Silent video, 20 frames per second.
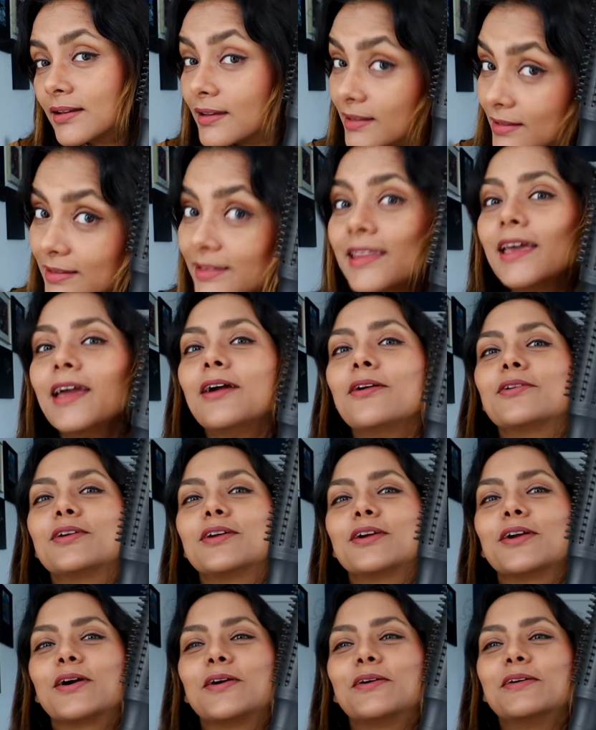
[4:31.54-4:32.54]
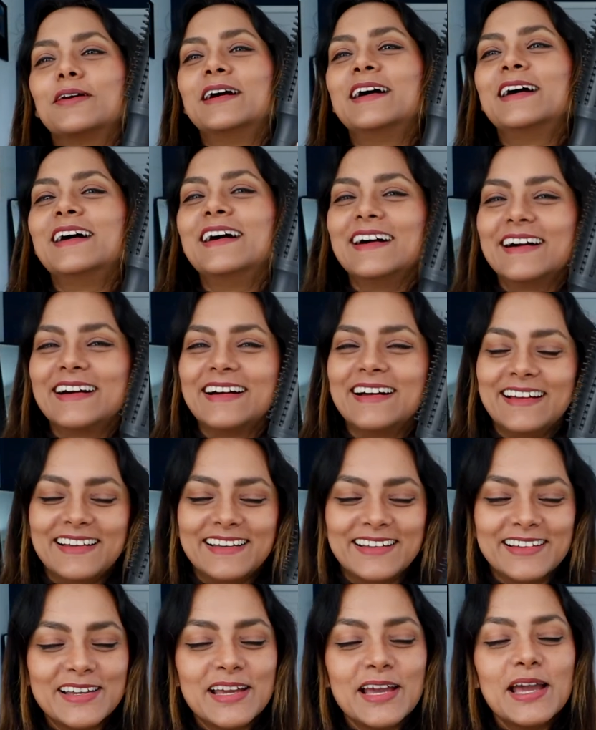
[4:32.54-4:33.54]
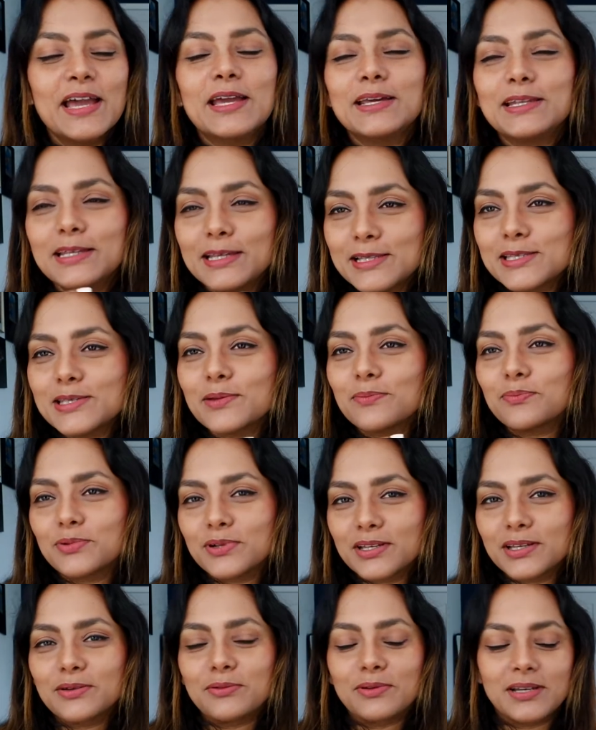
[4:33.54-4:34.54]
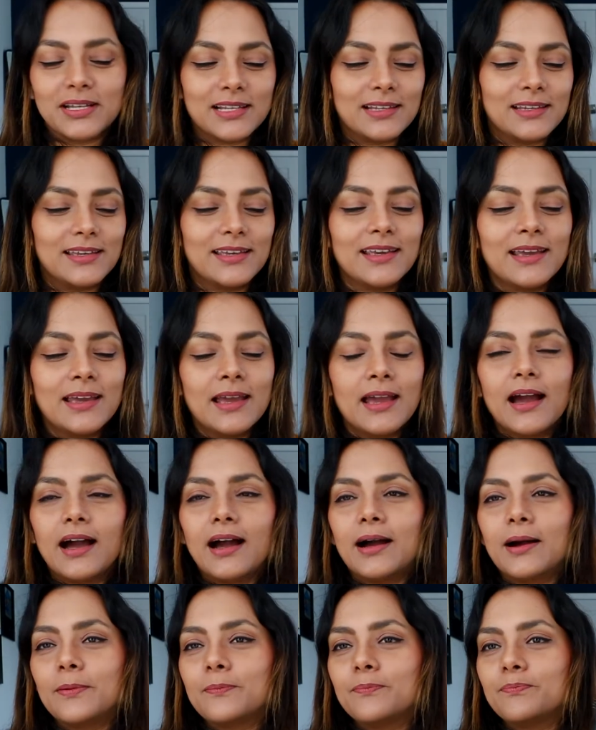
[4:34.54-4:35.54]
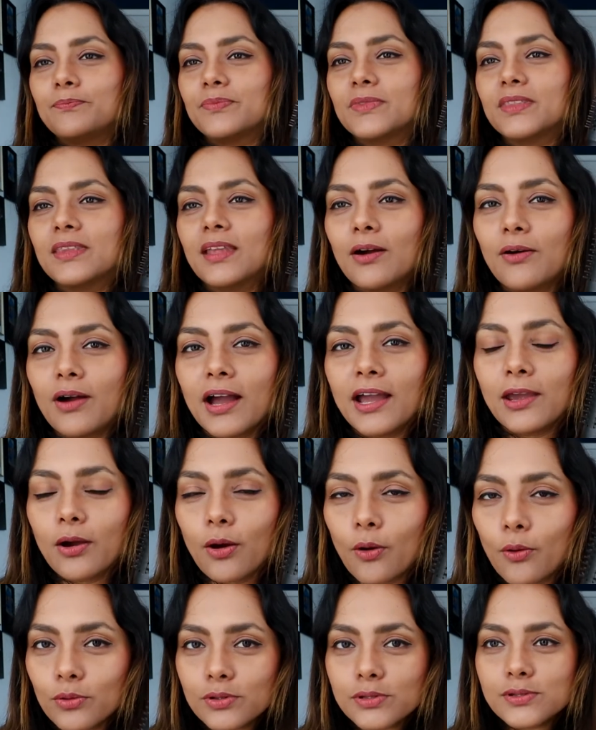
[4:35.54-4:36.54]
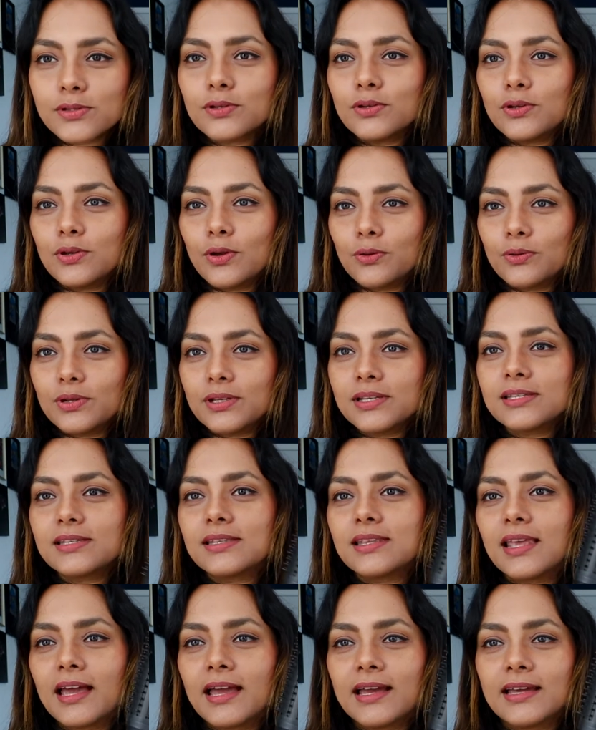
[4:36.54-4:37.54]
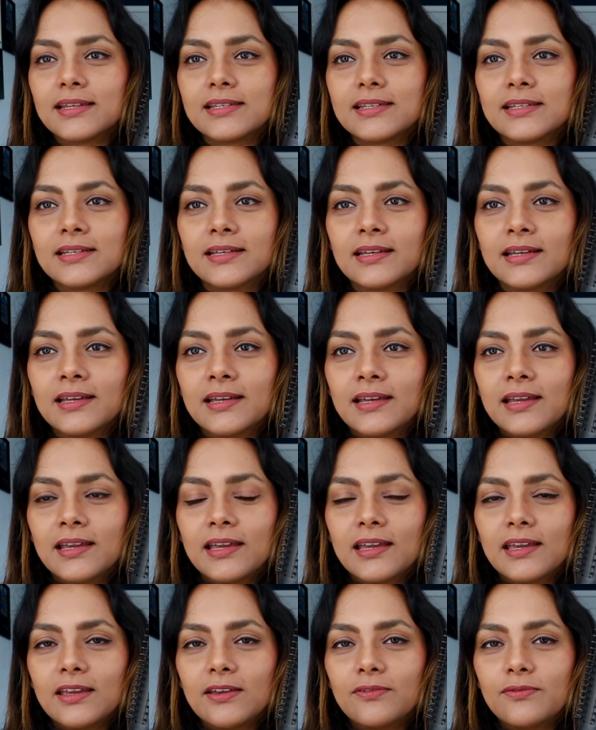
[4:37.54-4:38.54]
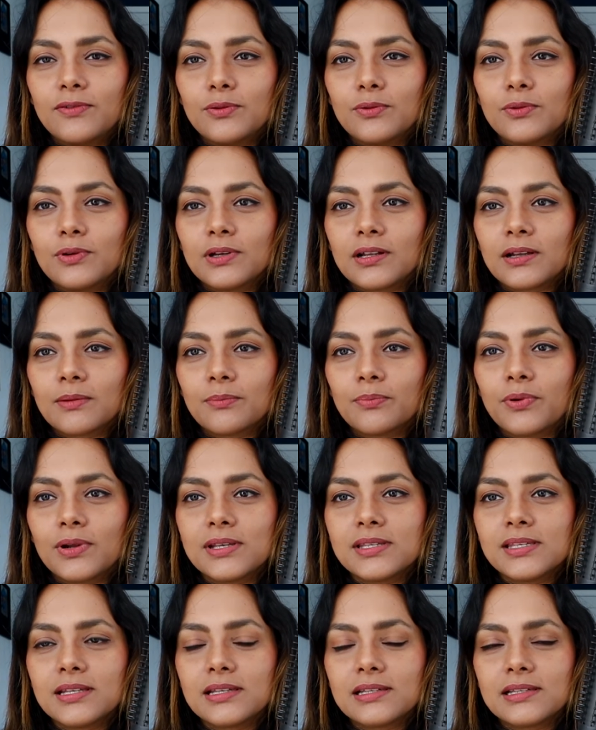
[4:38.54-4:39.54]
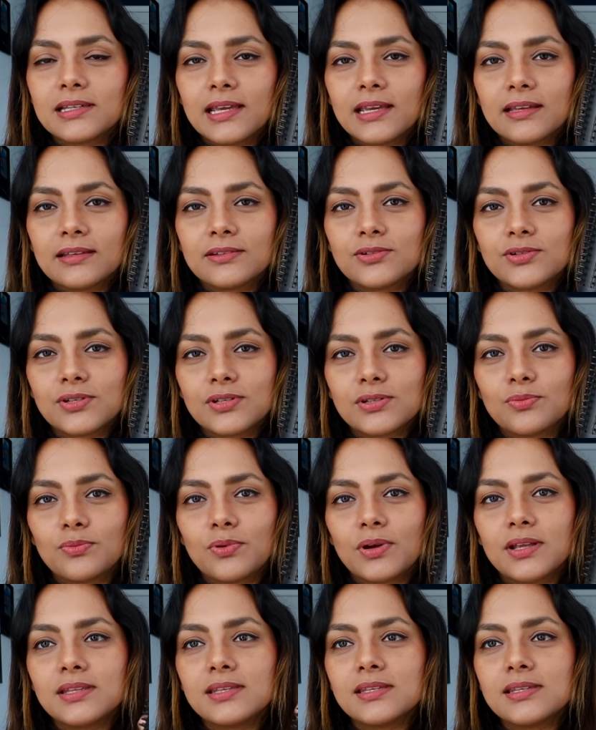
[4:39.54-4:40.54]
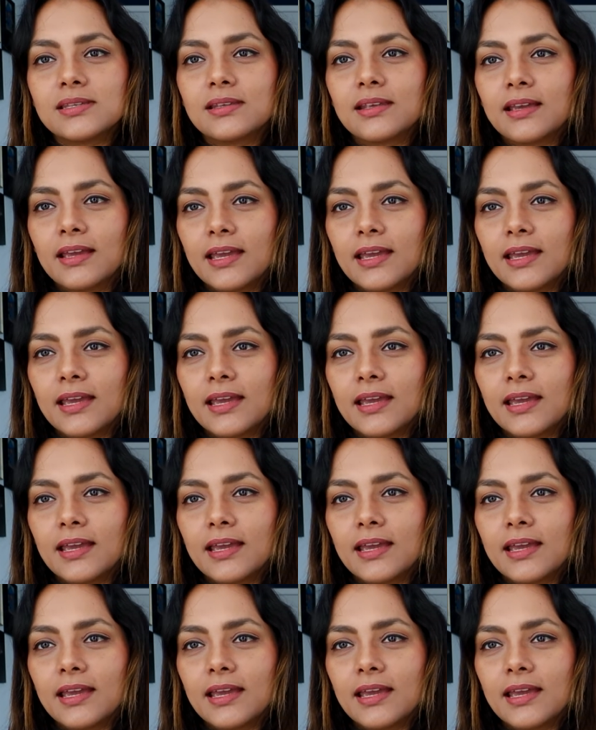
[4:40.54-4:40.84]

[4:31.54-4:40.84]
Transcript: there we go. It heats up pretty quickly. Now I also noticed that if you press it like just once,